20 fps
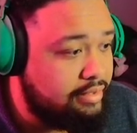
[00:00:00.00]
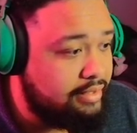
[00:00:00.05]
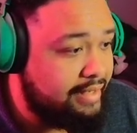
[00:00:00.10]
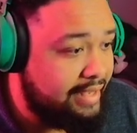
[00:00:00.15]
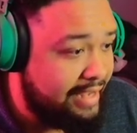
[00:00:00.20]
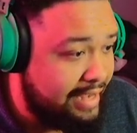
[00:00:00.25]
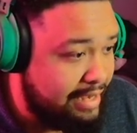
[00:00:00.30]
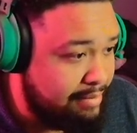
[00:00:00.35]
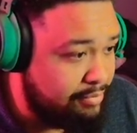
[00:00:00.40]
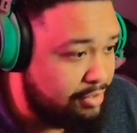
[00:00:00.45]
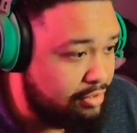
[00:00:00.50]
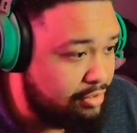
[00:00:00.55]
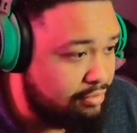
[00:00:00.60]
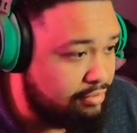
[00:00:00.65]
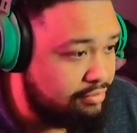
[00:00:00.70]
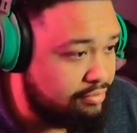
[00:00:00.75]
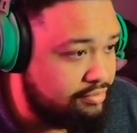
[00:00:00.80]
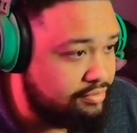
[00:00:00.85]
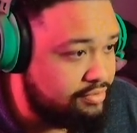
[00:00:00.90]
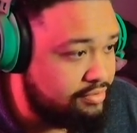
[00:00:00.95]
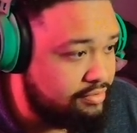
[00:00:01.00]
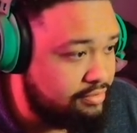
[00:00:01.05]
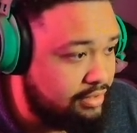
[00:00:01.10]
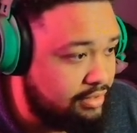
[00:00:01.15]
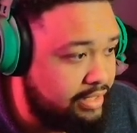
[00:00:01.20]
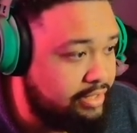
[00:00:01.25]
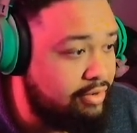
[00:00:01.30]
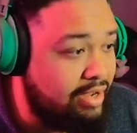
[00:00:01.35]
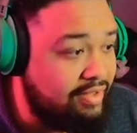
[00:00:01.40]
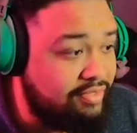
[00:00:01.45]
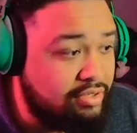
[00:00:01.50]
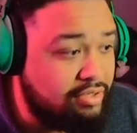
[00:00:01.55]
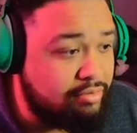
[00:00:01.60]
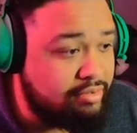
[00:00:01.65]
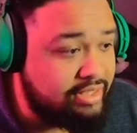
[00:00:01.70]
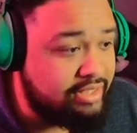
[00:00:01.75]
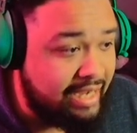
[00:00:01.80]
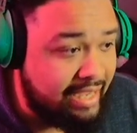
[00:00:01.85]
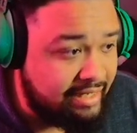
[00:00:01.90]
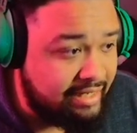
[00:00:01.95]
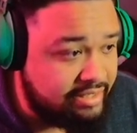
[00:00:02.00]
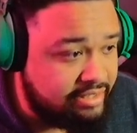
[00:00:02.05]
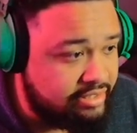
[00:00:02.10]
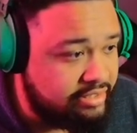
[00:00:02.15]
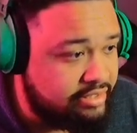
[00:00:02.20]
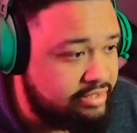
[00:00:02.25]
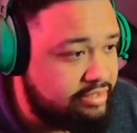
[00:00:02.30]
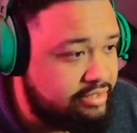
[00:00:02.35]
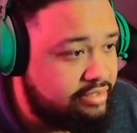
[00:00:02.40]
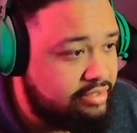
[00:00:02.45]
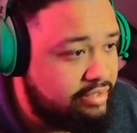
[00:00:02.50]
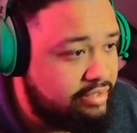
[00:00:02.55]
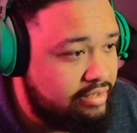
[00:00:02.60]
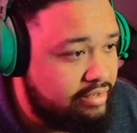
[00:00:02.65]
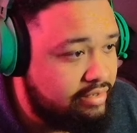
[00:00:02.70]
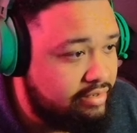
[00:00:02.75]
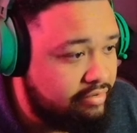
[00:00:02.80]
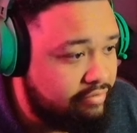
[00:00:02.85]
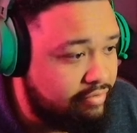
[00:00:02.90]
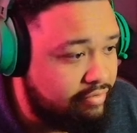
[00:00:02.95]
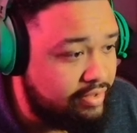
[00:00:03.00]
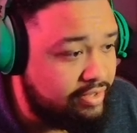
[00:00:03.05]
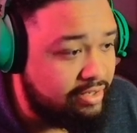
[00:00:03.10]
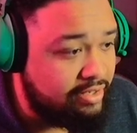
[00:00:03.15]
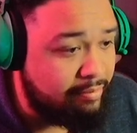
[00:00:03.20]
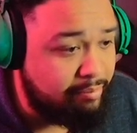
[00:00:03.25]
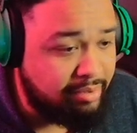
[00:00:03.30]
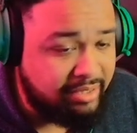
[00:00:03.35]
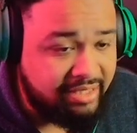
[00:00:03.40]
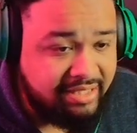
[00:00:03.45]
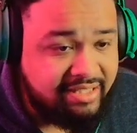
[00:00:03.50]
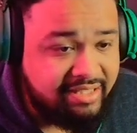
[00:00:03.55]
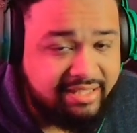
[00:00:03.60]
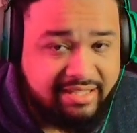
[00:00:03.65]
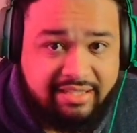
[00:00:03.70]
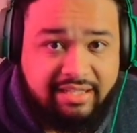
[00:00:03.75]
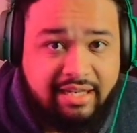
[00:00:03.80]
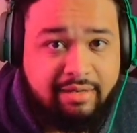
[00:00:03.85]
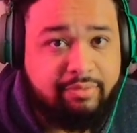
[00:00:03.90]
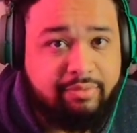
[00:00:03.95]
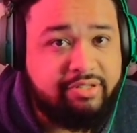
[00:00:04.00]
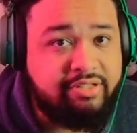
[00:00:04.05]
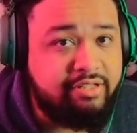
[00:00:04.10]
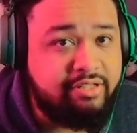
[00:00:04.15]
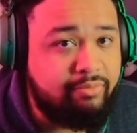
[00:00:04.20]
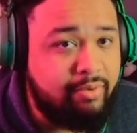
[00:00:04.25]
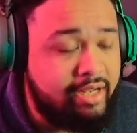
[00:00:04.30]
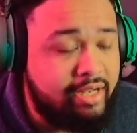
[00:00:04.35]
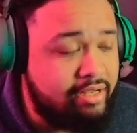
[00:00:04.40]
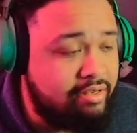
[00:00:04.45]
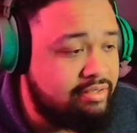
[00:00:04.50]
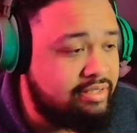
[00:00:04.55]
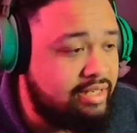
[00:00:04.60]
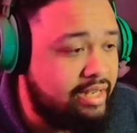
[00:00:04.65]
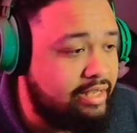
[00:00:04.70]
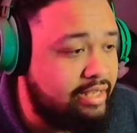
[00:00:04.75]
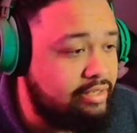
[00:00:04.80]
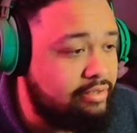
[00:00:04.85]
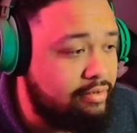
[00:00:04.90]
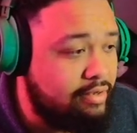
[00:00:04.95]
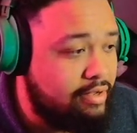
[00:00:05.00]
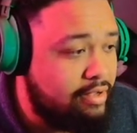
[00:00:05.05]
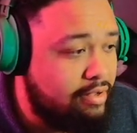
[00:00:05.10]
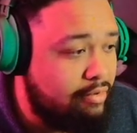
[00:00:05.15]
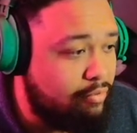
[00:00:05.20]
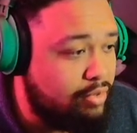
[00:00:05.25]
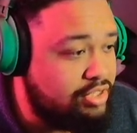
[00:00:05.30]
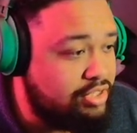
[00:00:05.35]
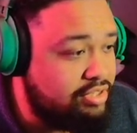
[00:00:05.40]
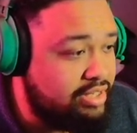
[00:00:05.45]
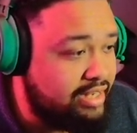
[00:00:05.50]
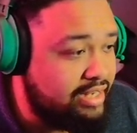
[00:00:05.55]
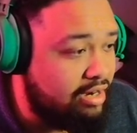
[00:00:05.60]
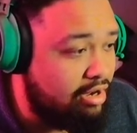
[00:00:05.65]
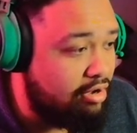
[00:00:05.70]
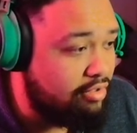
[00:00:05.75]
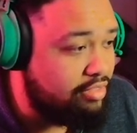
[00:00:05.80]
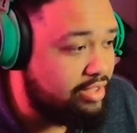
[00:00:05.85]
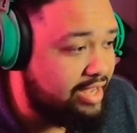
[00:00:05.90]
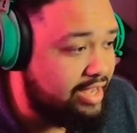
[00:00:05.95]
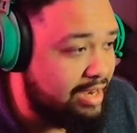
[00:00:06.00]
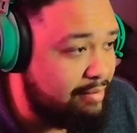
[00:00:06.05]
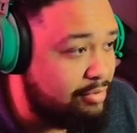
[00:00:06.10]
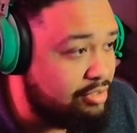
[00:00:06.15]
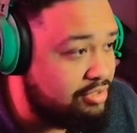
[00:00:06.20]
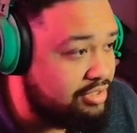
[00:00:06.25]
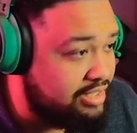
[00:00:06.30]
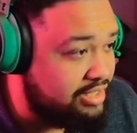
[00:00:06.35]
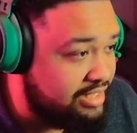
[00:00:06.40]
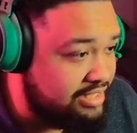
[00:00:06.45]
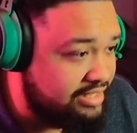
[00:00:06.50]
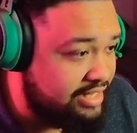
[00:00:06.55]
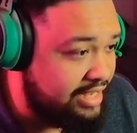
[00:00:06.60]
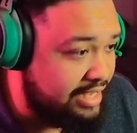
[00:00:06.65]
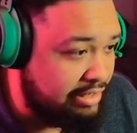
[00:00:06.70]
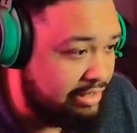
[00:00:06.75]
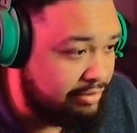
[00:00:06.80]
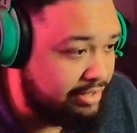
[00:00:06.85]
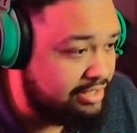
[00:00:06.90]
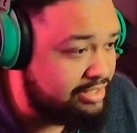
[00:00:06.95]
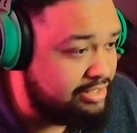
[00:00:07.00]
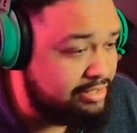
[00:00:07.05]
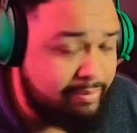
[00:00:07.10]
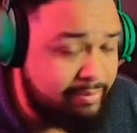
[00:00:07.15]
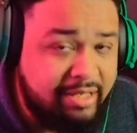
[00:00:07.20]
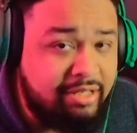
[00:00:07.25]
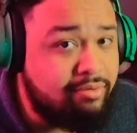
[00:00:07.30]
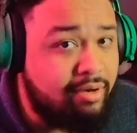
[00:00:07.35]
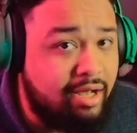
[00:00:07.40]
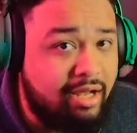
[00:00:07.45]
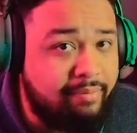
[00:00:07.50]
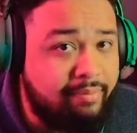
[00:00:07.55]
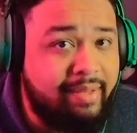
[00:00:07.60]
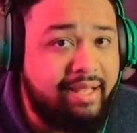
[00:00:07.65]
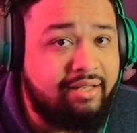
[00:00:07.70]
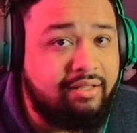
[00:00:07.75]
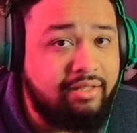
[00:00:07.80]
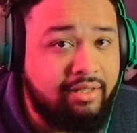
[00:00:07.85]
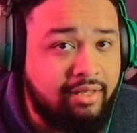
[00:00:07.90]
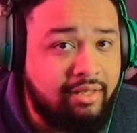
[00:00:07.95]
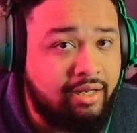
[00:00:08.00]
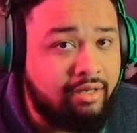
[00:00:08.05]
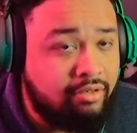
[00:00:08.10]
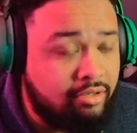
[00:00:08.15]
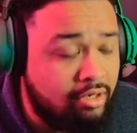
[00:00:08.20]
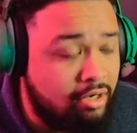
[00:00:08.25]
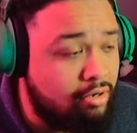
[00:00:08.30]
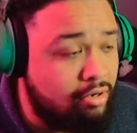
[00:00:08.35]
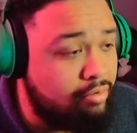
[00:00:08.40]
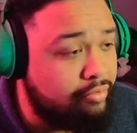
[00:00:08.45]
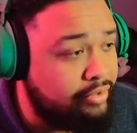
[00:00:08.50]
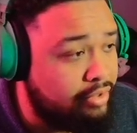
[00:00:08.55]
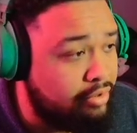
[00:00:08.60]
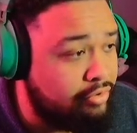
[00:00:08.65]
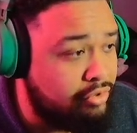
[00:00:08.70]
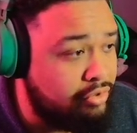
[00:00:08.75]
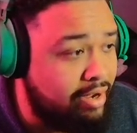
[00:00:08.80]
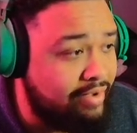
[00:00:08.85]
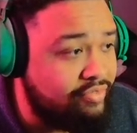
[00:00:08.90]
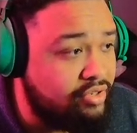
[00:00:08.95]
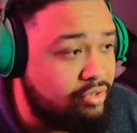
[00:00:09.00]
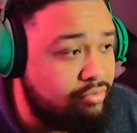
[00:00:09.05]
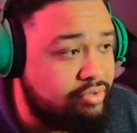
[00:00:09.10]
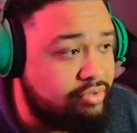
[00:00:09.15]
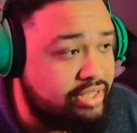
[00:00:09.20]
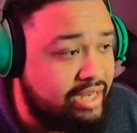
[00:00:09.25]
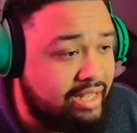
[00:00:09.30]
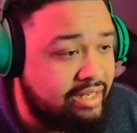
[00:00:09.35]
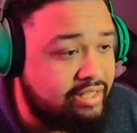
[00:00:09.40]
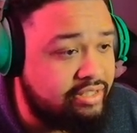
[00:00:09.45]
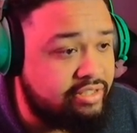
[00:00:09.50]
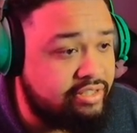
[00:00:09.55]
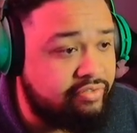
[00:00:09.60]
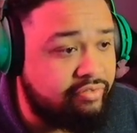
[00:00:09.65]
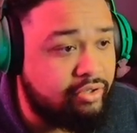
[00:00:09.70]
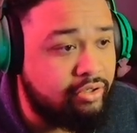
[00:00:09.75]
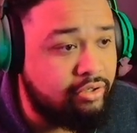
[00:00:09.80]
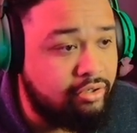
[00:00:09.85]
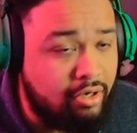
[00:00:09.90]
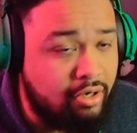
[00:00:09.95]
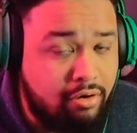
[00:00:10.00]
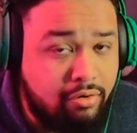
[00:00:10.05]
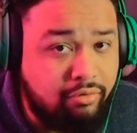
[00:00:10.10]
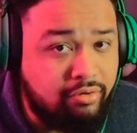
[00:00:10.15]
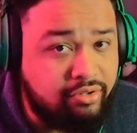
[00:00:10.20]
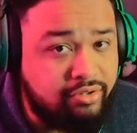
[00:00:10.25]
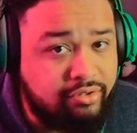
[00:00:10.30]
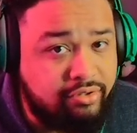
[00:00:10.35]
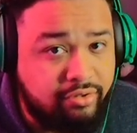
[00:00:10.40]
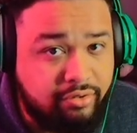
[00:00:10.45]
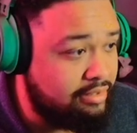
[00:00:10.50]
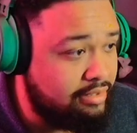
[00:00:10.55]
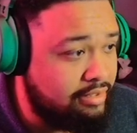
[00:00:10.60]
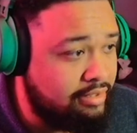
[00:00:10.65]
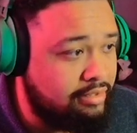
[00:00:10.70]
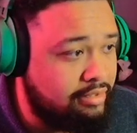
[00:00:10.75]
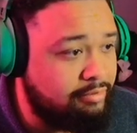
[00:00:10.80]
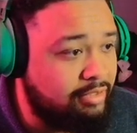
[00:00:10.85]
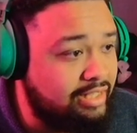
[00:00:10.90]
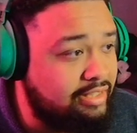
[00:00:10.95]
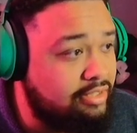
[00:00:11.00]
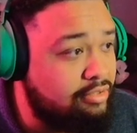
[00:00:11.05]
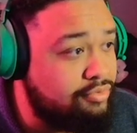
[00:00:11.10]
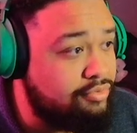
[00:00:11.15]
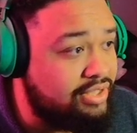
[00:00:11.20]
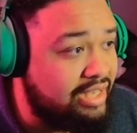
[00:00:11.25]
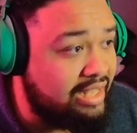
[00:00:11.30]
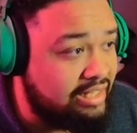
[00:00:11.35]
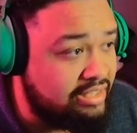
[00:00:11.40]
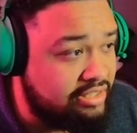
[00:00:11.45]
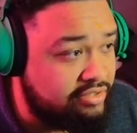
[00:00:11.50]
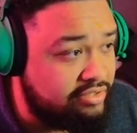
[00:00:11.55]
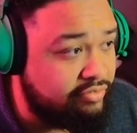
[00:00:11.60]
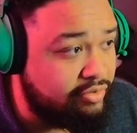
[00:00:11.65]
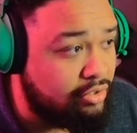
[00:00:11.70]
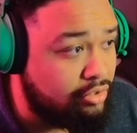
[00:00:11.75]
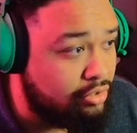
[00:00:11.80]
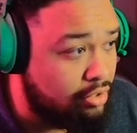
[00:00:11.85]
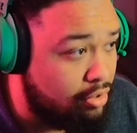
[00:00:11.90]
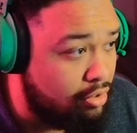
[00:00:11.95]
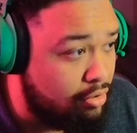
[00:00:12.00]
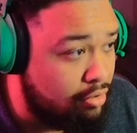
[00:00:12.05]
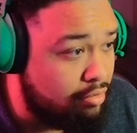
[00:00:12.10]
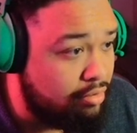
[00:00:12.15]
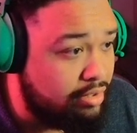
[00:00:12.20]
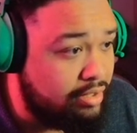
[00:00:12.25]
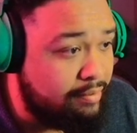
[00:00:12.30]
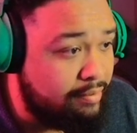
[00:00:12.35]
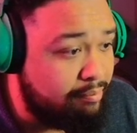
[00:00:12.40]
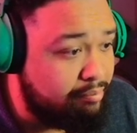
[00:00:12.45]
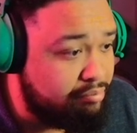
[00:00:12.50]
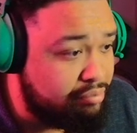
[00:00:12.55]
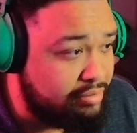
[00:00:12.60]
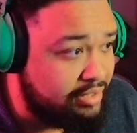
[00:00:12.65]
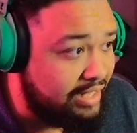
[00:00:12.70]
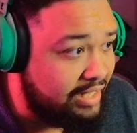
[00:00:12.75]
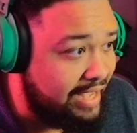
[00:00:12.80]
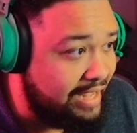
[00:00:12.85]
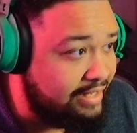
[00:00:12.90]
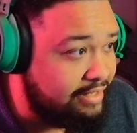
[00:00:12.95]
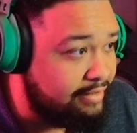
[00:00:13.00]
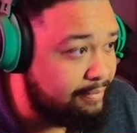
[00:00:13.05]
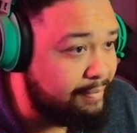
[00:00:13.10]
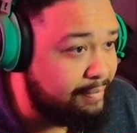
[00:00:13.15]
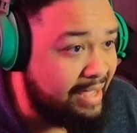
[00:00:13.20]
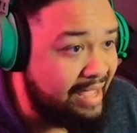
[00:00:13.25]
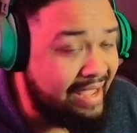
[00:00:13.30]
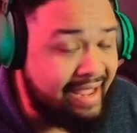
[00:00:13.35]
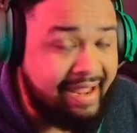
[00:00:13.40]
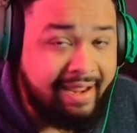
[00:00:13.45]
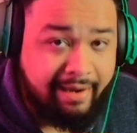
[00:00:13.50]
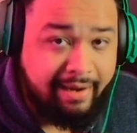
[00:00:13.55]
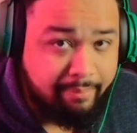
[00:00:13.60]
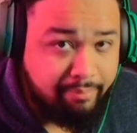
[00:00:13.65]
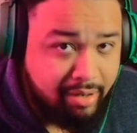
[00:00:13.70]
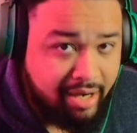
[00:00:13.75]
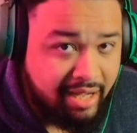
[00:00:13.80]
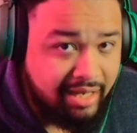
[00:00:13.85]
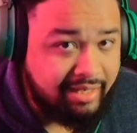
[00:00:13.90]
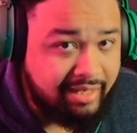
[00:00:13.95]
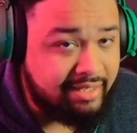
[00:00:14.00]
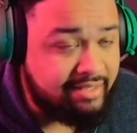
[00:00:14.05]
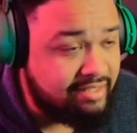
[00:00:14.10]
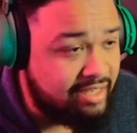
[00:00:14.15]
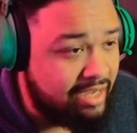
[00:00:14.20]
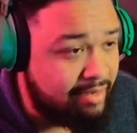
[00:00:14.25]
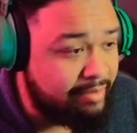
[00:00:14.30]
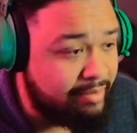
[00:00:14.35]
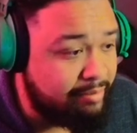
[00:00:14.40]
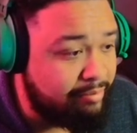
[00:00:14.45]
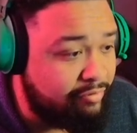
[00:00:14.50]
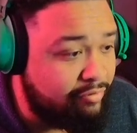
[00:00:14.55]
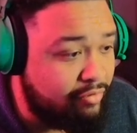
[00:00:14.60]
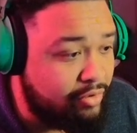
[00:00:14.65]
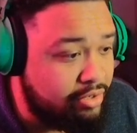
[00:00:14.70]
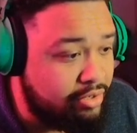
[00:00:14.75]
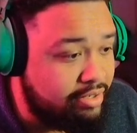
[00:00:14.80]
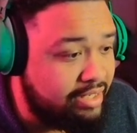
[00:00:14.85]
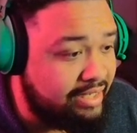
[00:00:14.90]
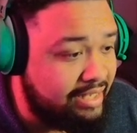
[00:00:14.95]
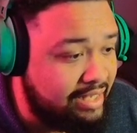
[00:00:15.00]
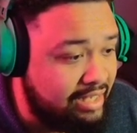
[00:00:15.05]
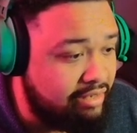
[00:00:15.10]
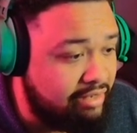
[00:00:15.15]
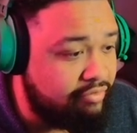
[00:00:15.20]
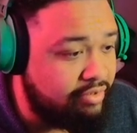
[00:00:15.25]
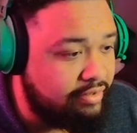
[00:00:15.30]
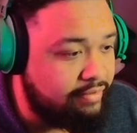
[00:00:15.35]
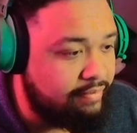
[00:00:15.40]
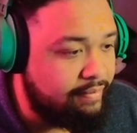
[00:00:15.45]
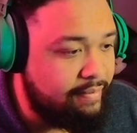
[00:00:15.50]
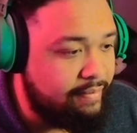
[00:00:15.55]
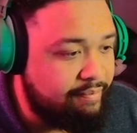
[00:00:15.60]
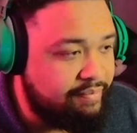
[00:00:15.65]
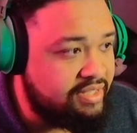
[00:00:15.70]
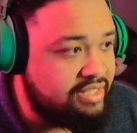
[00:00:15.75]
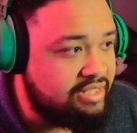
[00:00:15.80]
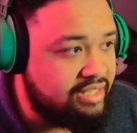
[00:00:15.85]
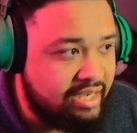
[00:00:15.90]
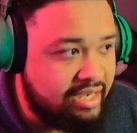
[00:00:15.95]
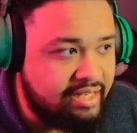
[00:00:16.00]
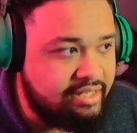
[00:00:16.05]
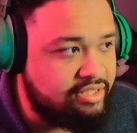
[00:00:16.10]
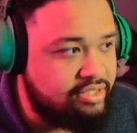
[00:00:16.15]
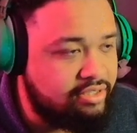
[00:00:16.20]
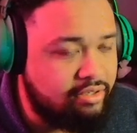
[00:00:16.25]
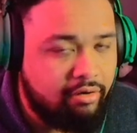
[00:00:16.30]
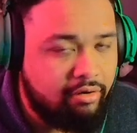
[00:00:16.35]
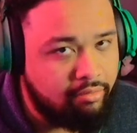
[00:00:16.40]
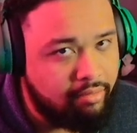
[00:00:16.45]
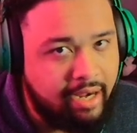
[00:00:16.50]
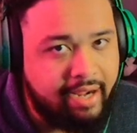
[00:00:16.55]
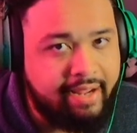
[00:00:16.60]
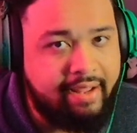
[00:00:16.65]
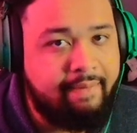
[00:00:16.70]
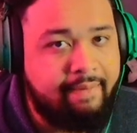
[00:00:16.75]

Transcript: camos, like you have to do challenges for the completionist camos as well. It's like once you get all the camos in this category, that doesn't mean you automatically unlock gold. No, you have to do challenges for gold too. You have to do challenges for gold, platinum, and polyatomic before you can even touch Orion.